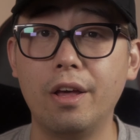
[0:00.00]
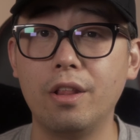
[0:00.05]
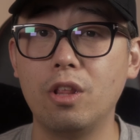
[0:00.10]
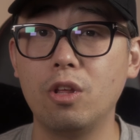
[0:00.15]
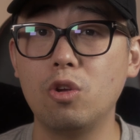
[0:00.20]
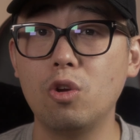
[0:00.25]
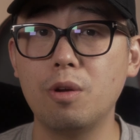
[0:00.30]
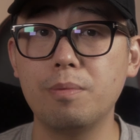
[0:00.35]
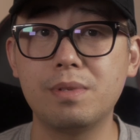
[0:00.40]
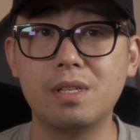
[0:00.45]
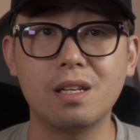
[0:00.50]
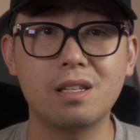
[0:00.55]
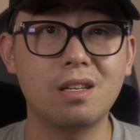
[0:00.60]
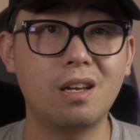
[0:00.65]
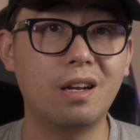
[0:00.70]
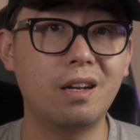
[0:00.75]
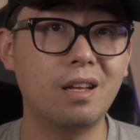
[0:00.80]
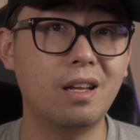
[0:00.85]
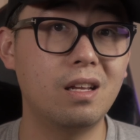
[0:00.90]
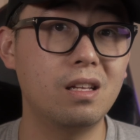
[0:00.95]
the
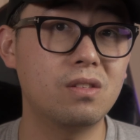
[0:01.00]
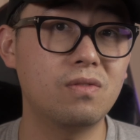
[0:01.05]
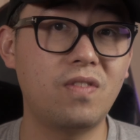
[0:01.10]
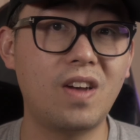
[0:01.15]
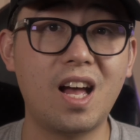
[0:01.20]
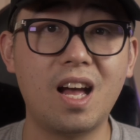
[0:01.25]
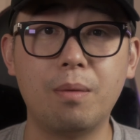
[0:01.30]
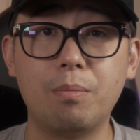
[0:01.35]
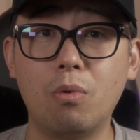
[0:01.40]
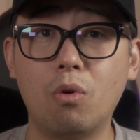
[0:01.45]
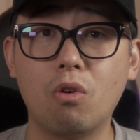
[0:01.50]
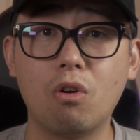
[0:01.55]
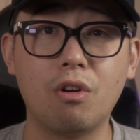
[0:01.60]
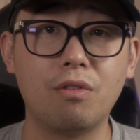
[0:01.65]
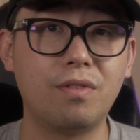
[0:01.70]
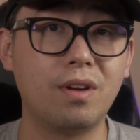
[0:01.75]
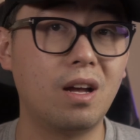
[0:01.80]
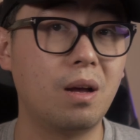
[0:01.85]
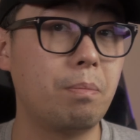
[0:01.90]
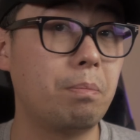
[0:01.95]
UM690 is far more
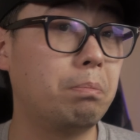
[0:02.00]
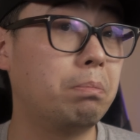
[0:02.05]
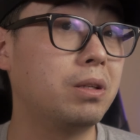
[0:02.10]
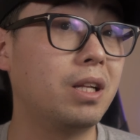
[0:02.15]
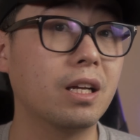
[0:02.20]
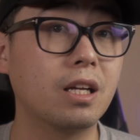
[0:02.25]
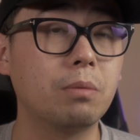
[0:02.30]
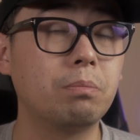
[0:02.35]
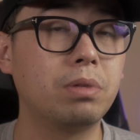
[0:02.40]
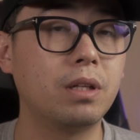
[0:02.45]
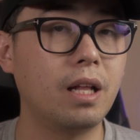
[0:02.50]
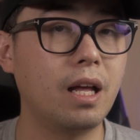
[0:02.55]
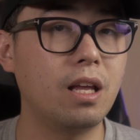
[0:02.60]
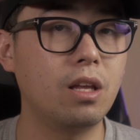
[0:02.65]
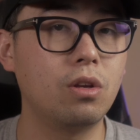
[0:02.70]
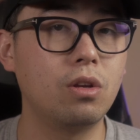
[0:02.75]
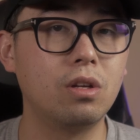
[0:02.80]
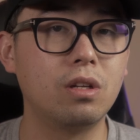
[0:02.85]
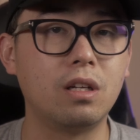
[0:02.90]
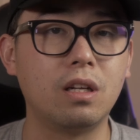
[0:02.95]
of a plug and play
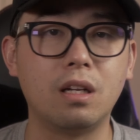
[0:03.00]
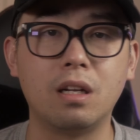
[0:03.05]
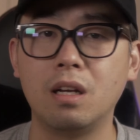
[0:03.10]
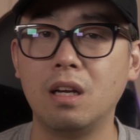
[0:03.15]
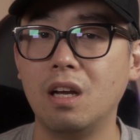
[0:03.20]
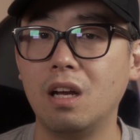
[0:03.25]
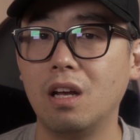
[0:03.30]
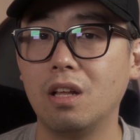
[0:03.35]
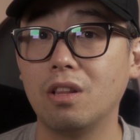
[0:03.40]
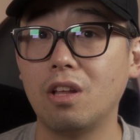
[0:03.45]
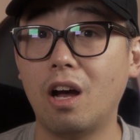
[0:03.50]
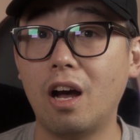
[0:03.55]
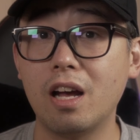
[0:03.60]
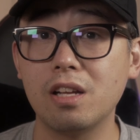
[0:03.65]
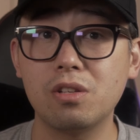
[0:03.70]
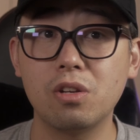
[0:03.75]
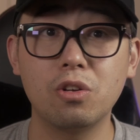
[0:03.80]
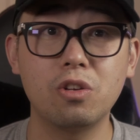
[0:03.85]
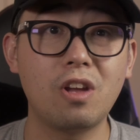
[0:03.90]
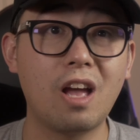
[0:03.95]
unit. The
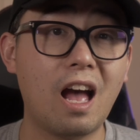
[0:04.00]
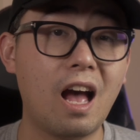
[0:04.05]
Hystou you